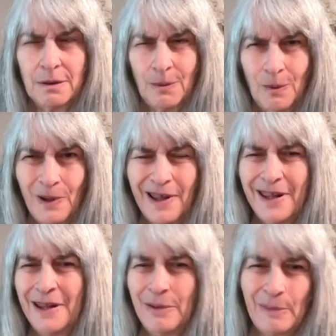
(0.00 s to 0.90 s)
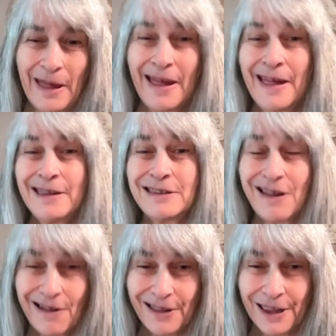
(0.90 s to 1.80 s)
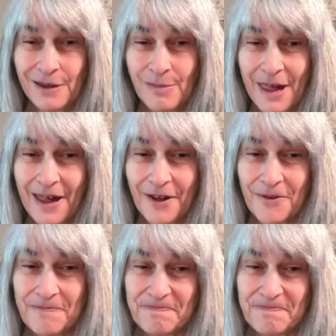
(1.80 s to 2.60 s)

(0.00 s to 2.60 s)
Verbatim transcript: What am I talking about?